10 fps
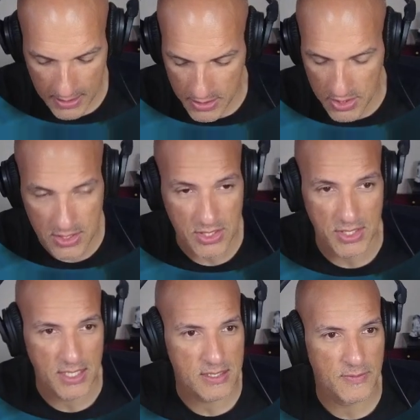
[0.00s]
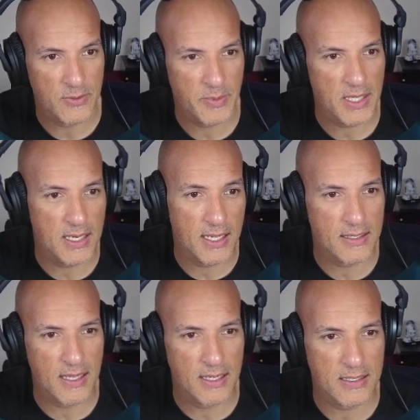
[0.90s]
had just suggested for me. And
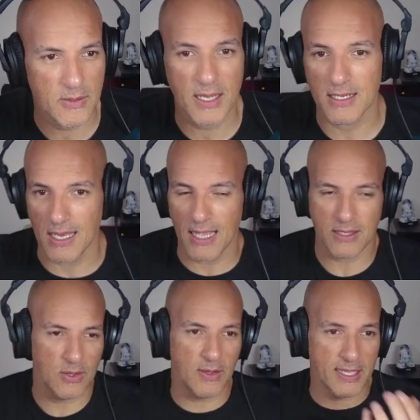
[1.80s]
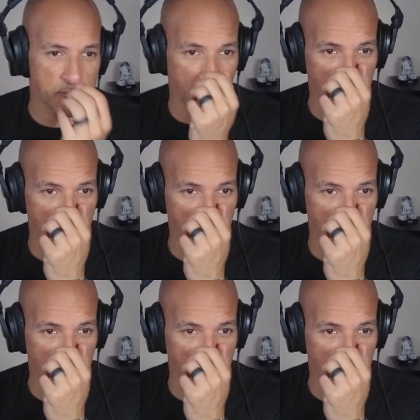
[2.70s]
I quite like the whole Expo